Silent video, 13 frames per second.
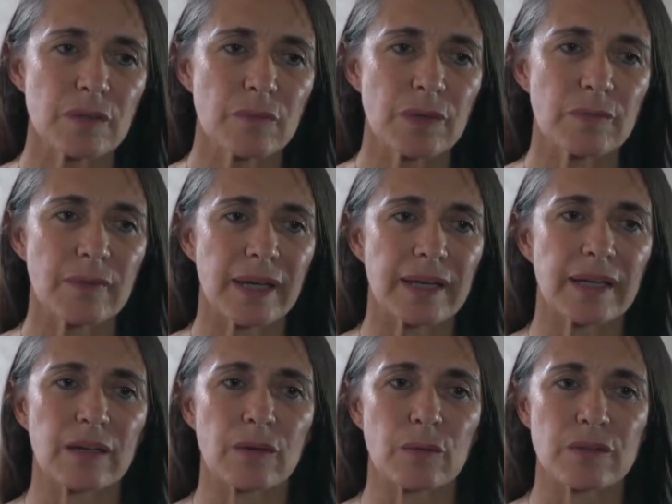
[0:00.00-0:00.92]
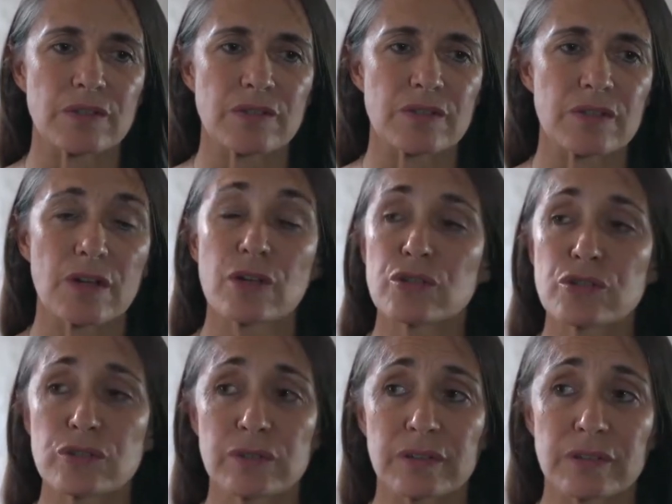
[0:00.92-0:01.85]
But my hair was
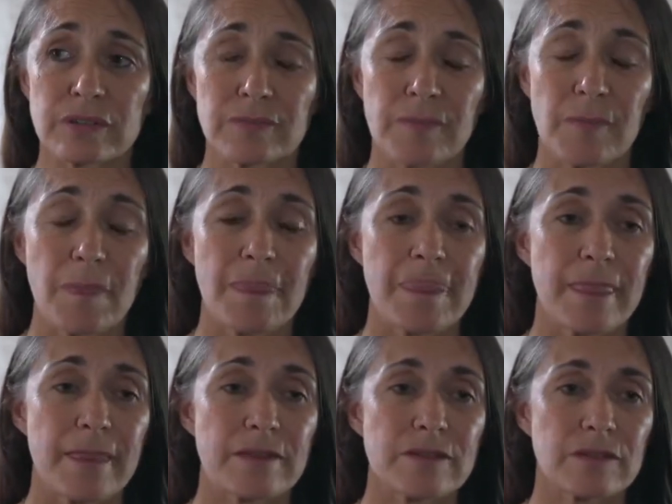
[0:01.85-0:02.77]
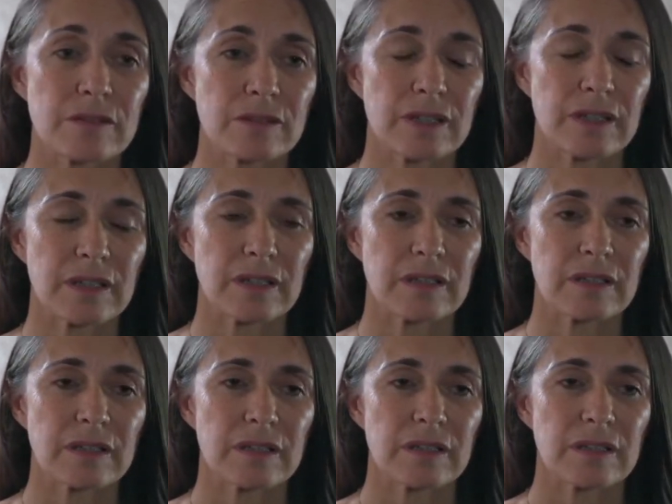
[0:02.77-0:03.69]
short, so he